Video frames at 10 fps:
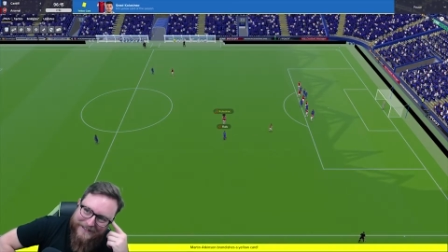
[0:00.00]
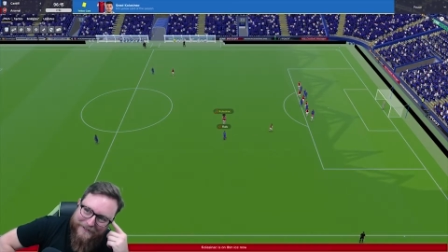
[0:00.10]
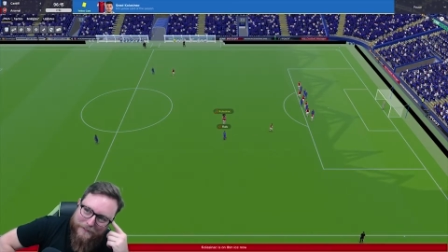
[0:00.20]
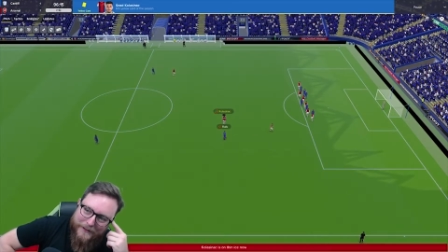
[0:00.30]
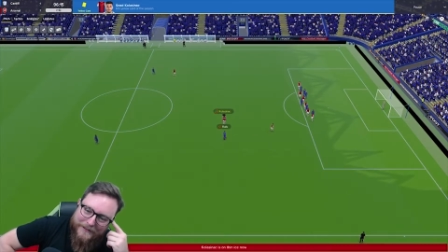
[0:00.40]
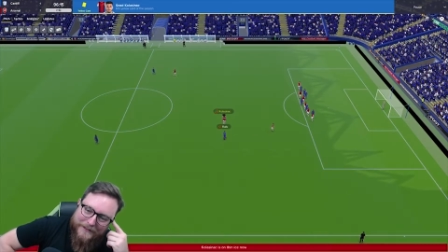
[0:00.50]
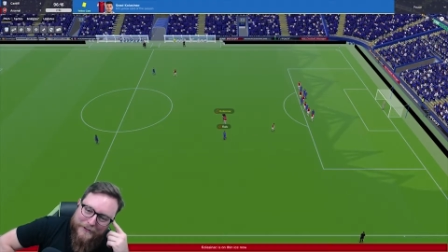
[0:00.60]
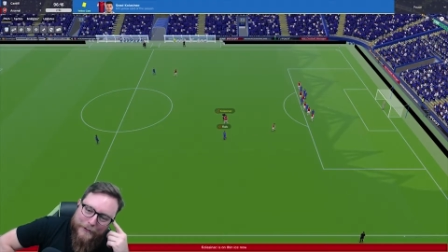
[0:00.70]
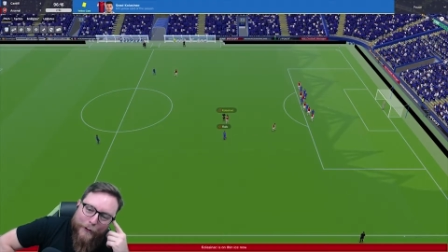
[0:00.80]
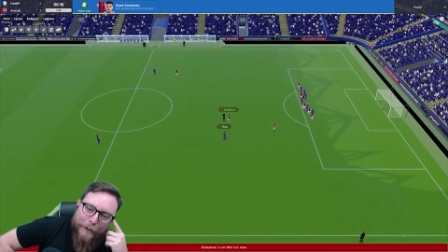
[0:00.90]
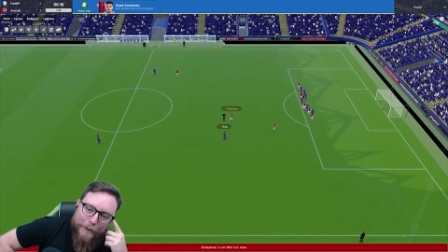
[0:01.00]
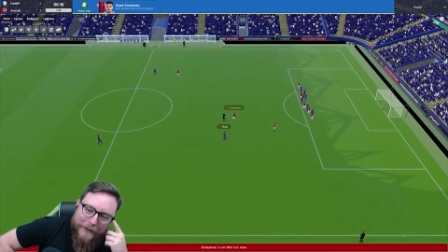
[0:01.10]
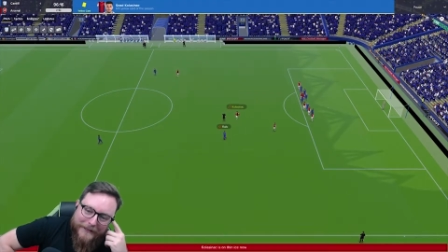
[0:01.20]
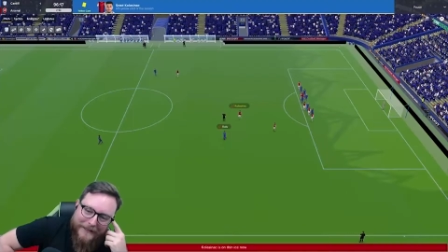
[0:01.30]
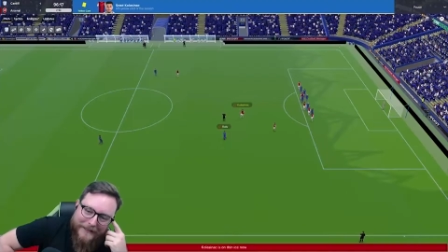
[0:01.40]
Played a short free
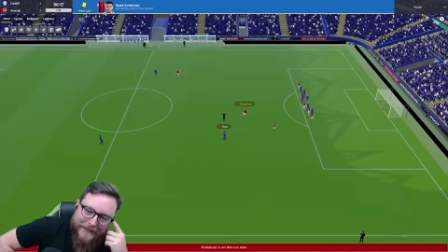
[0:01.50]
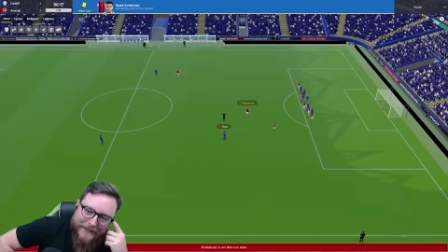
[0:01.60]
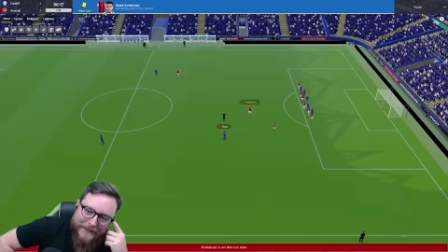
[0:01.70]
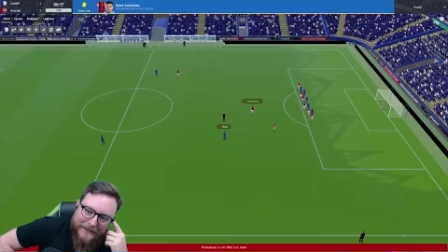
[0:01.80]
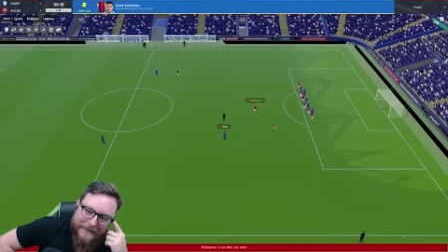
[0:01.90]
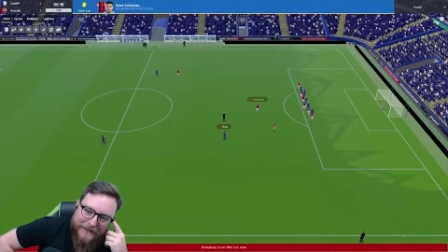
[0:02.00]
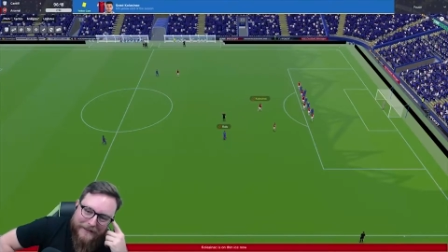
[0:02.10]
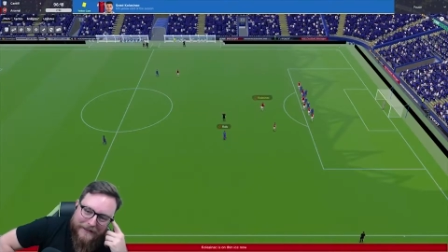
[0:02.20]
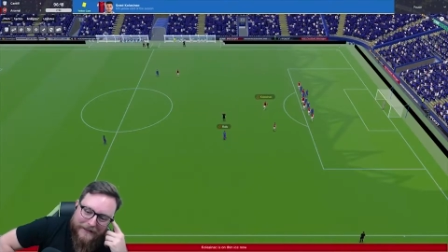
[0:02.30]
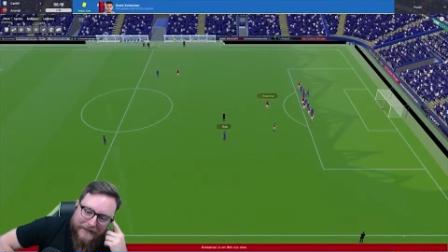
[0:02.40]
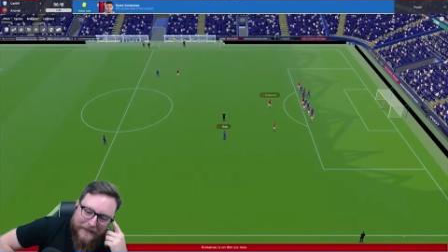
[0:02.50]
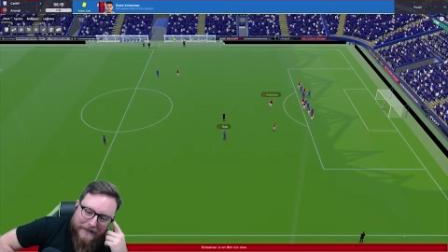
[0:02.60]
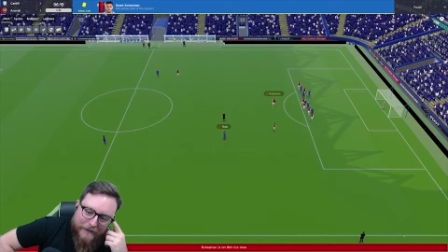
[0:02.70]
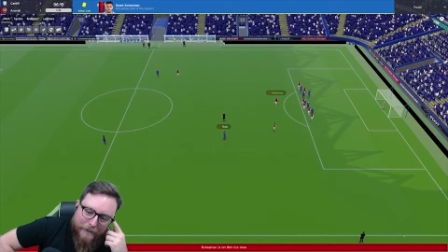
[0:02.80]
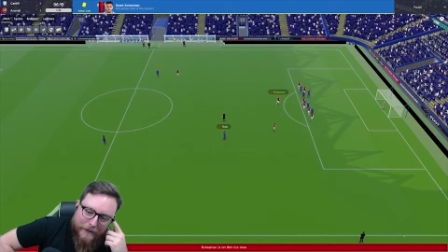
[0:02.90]
kick. And then
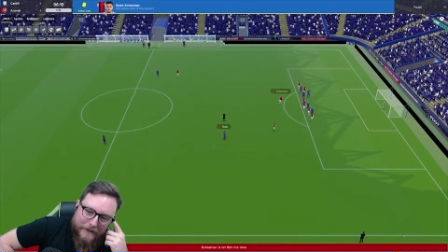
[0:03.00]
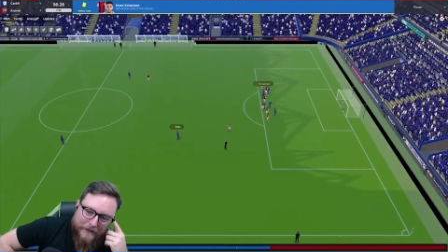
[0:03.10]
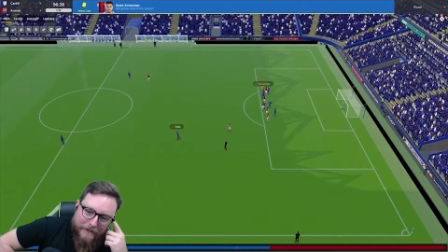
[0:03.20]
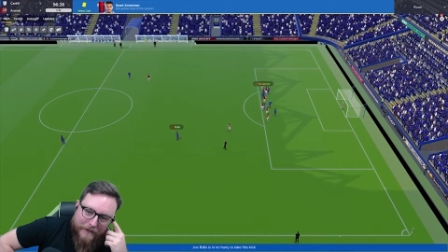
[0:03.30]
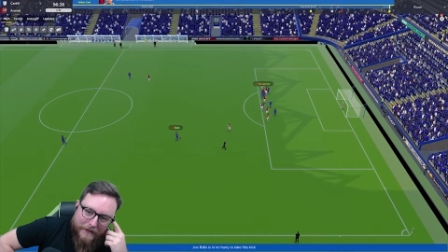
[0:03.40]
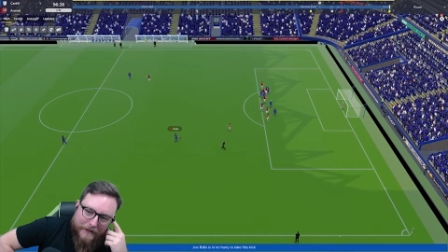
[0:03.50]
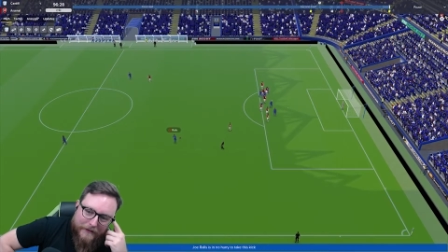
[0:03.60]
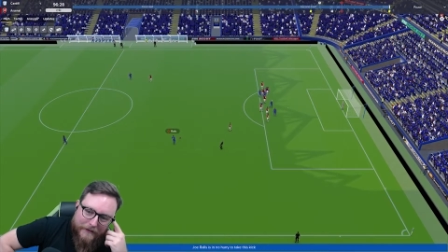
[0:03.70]
we just fucking...